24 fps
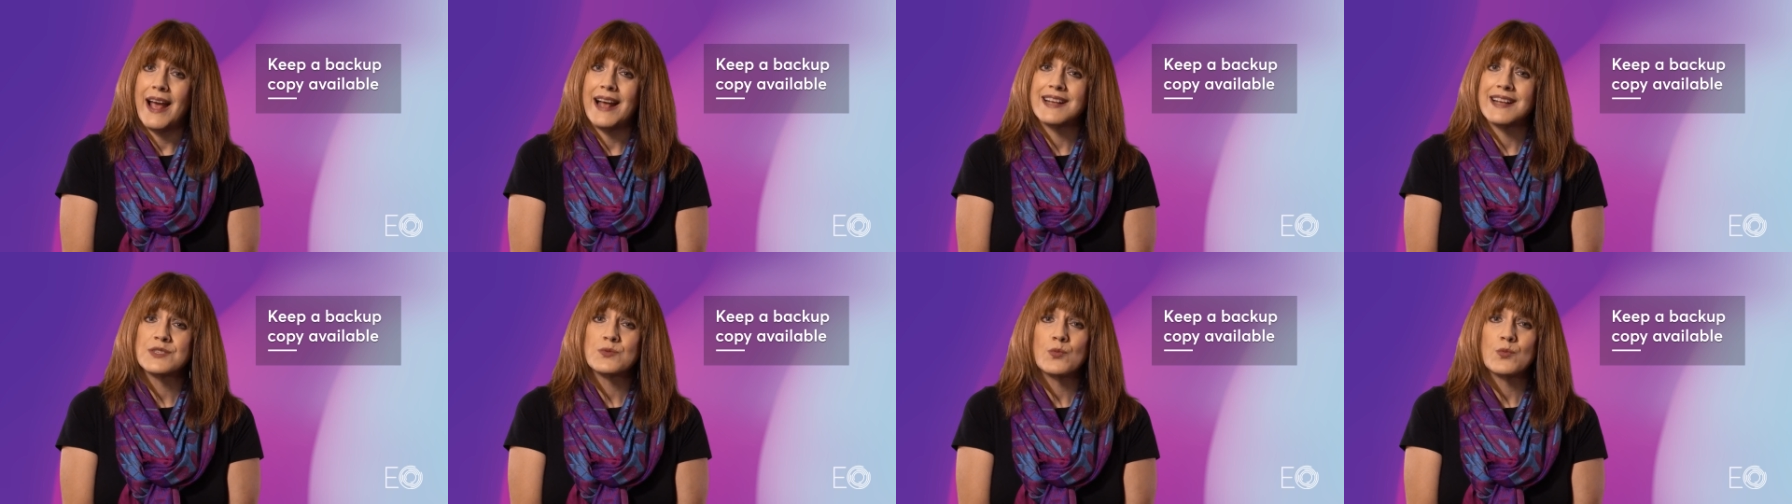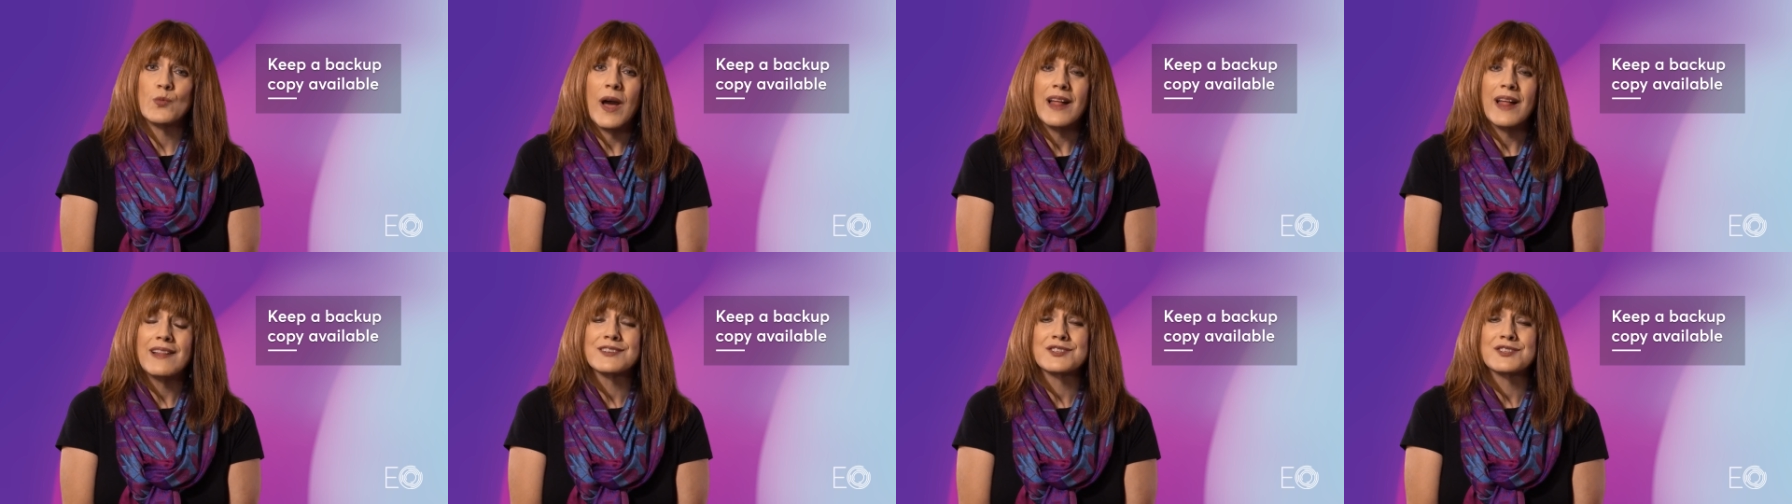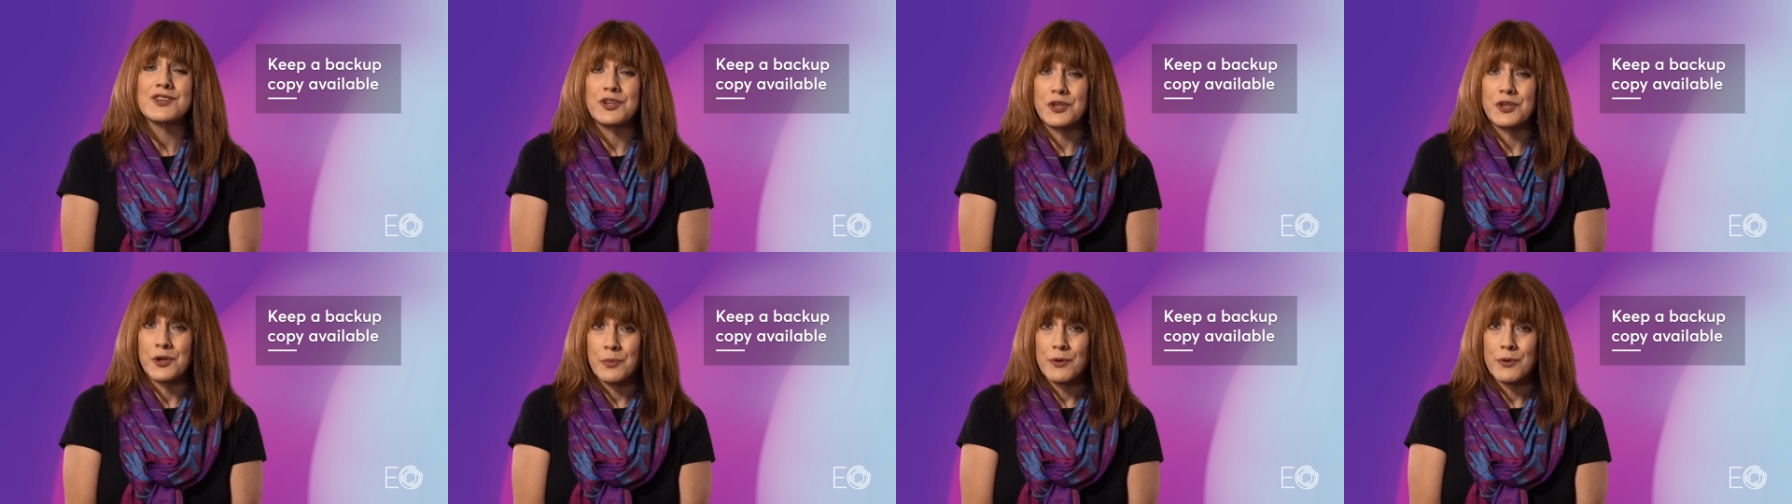as well as
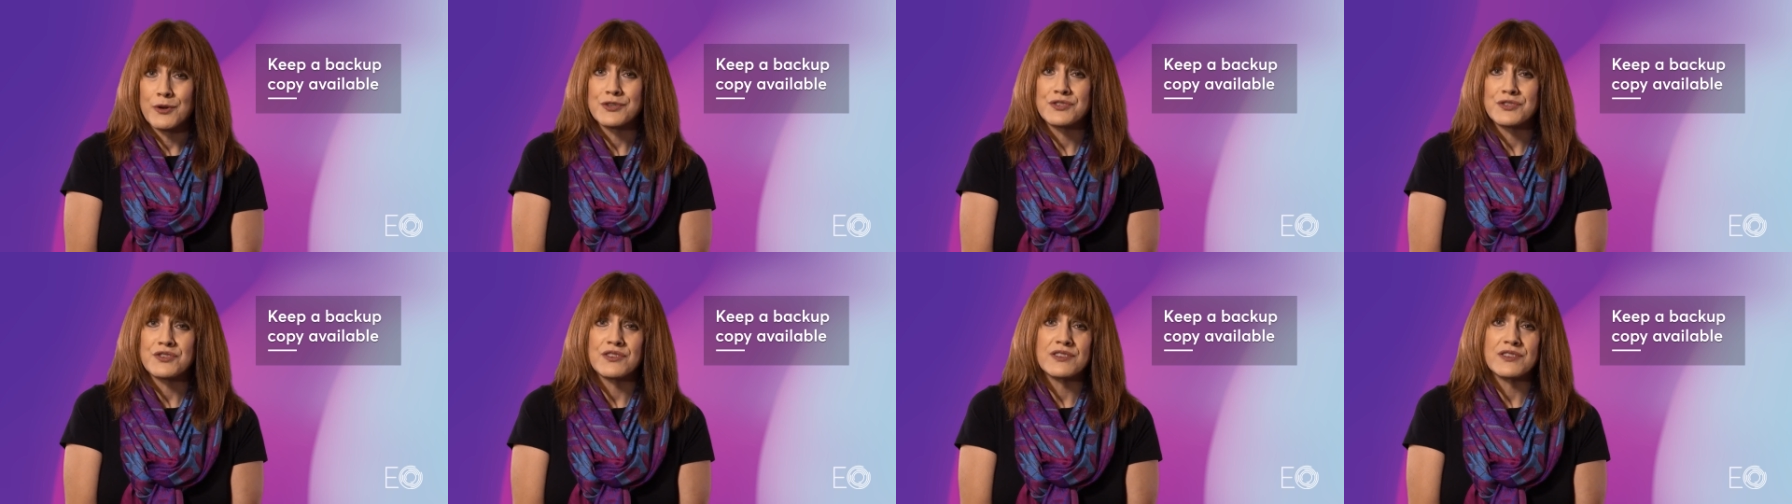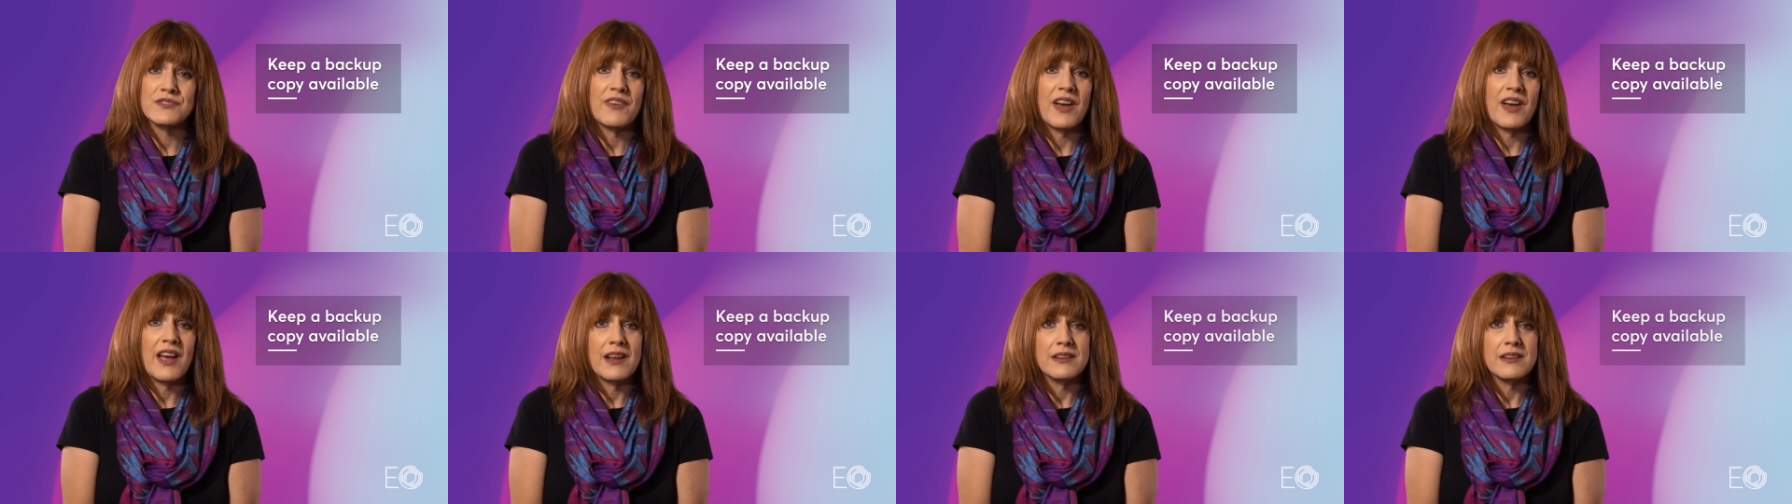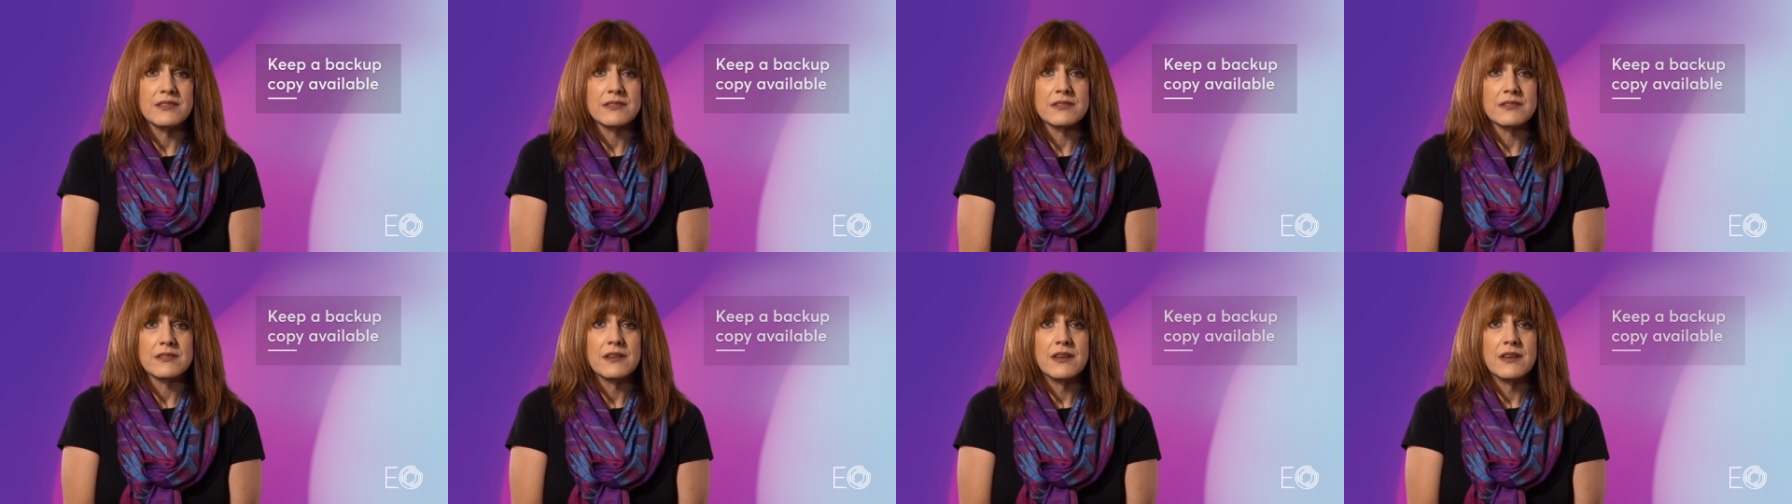on your personal
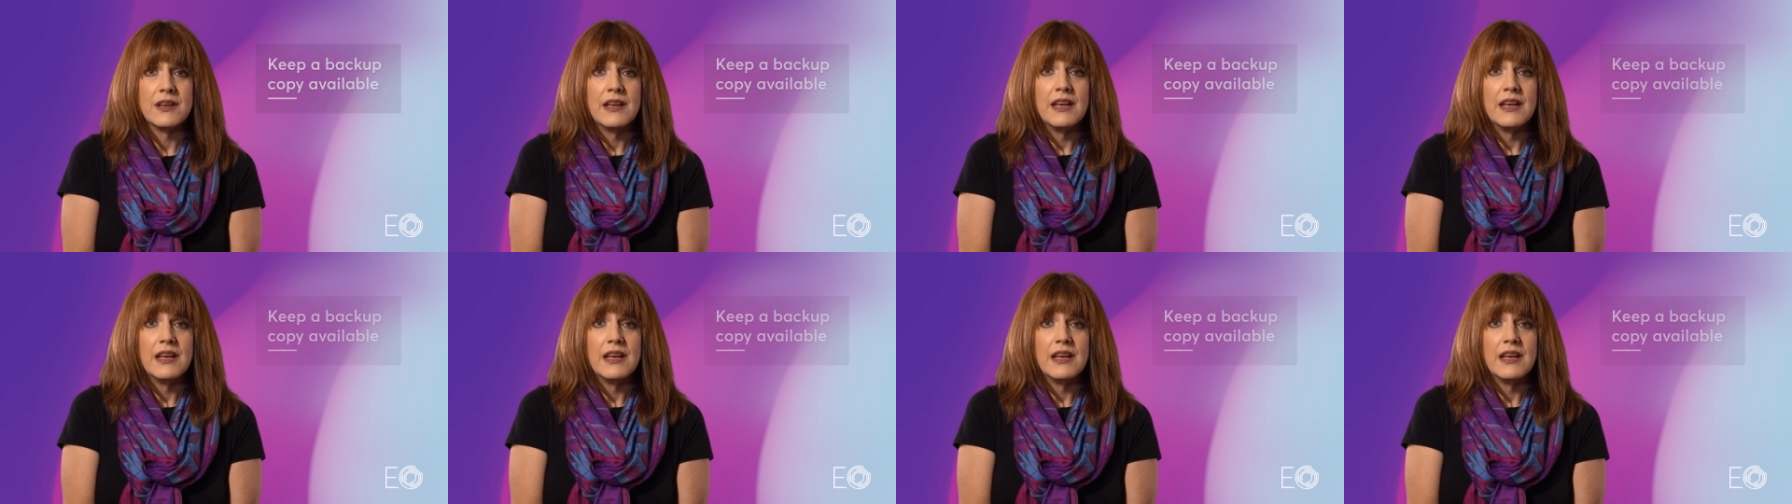device.